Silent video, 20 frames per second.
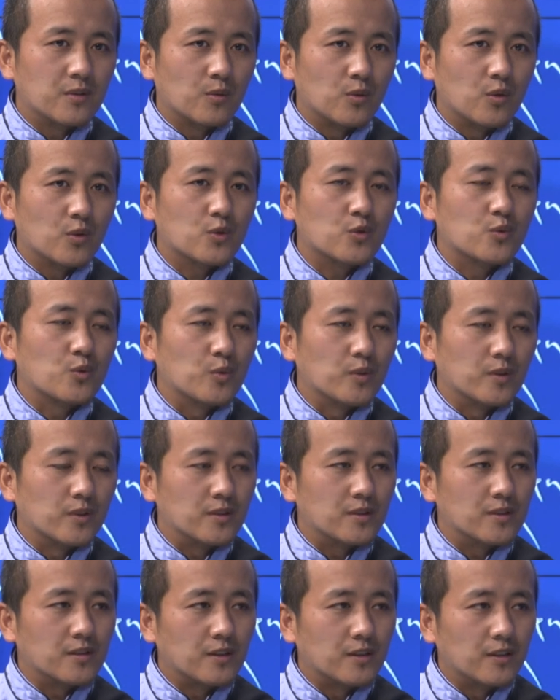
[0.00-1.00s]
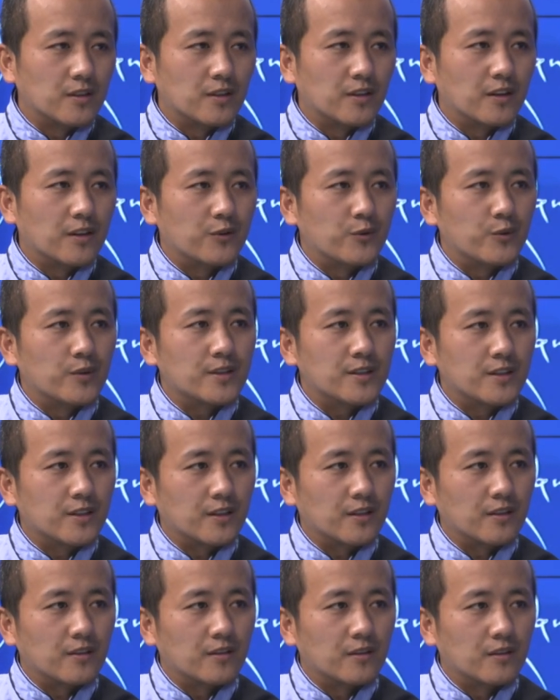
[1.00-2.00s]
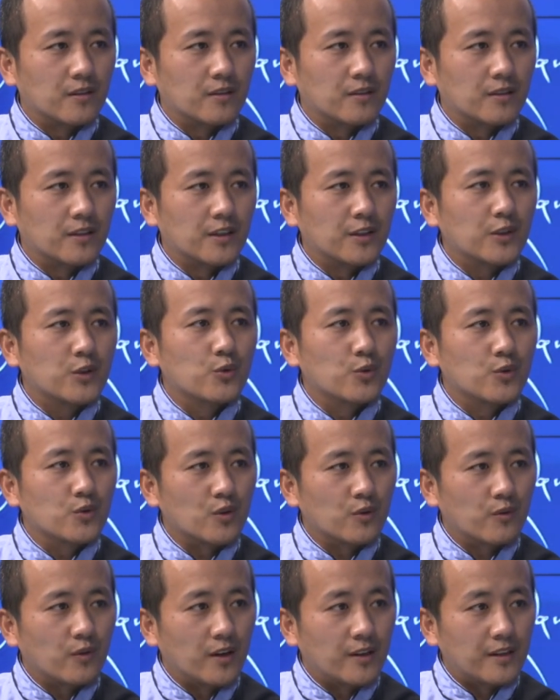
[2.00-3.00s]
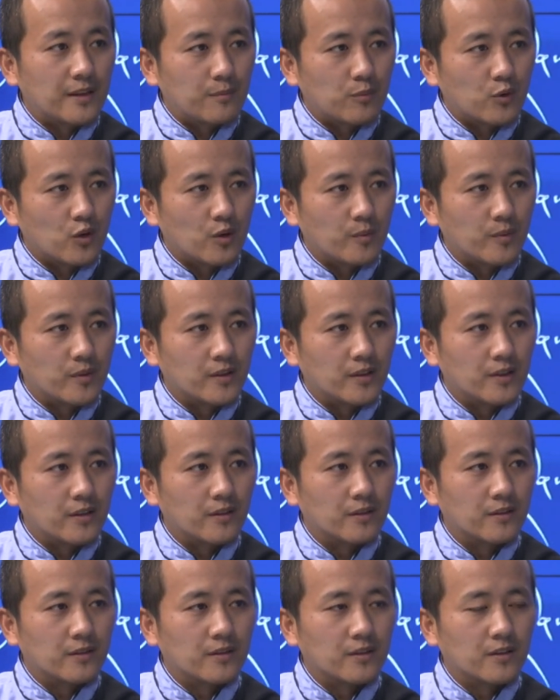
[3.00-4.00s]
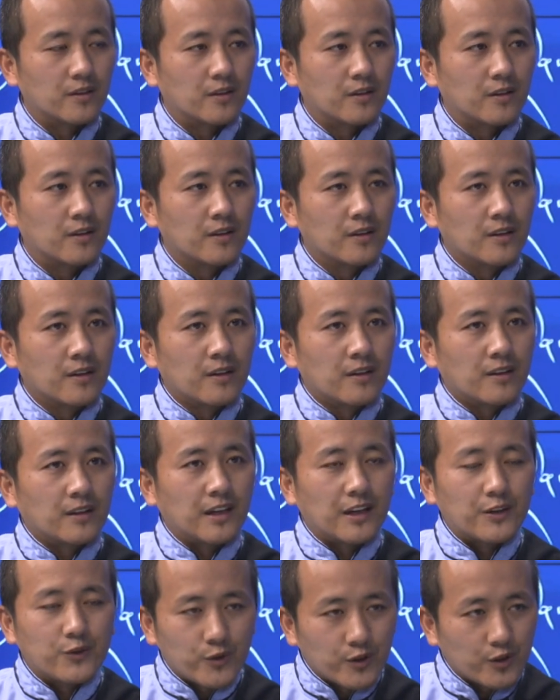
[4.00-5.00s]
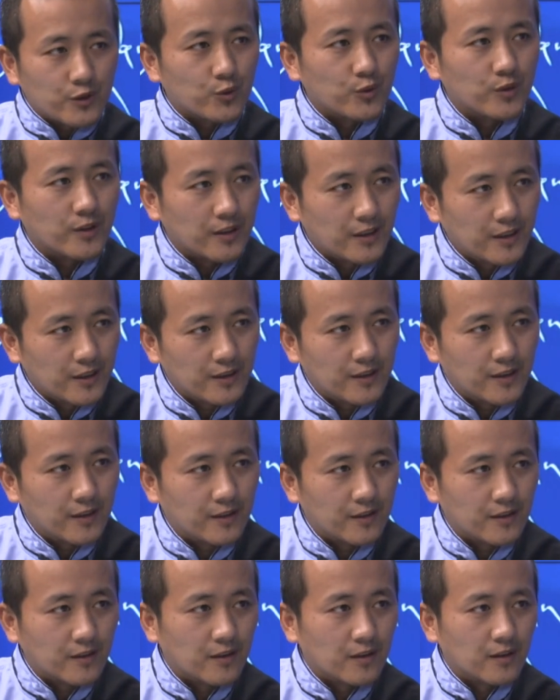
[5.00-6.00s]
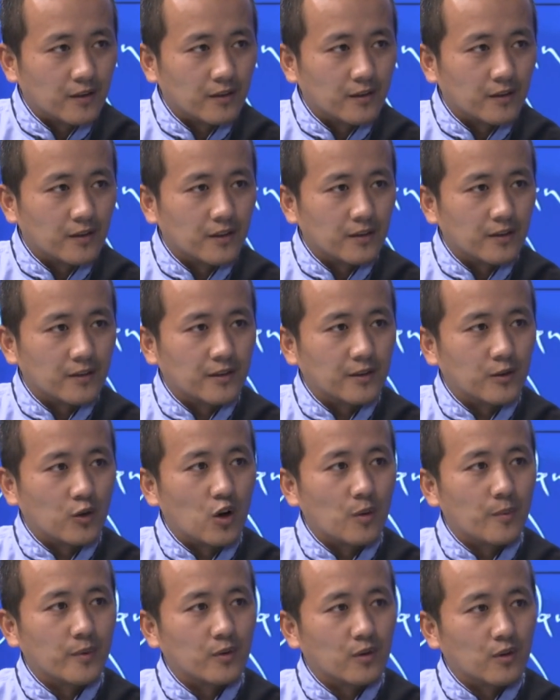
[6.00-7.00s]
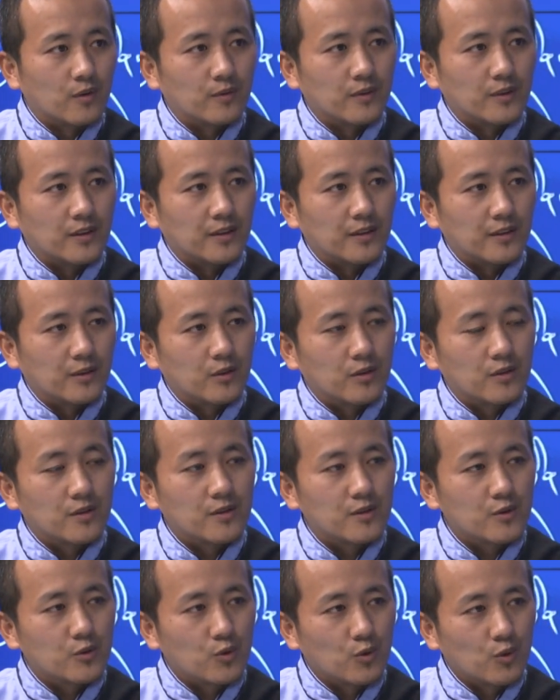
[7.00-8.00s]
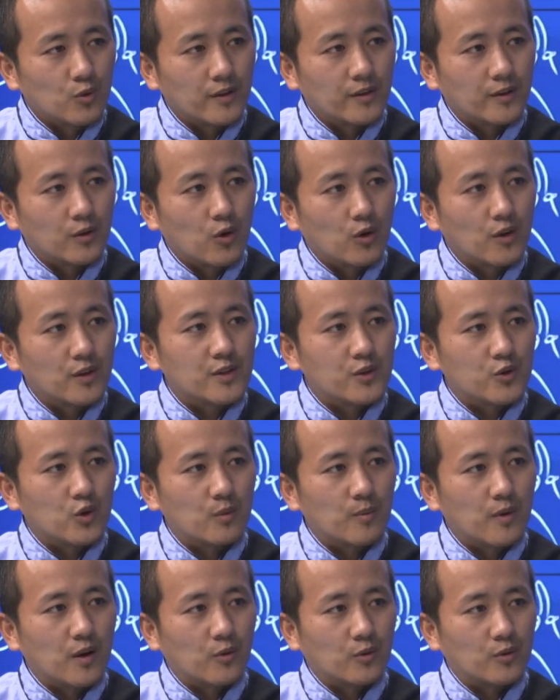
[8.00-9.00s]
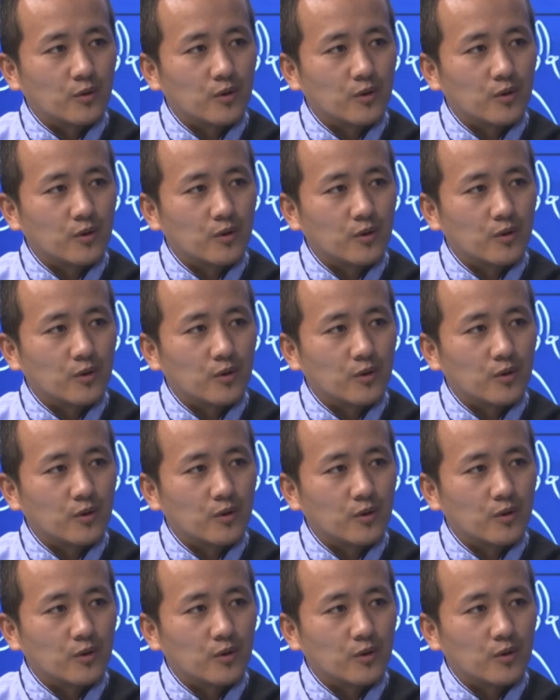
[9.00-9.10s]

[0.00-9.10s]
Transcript: works towards the addressing the issues of unemployment and catering to the need and the requirement of the school and college dropout.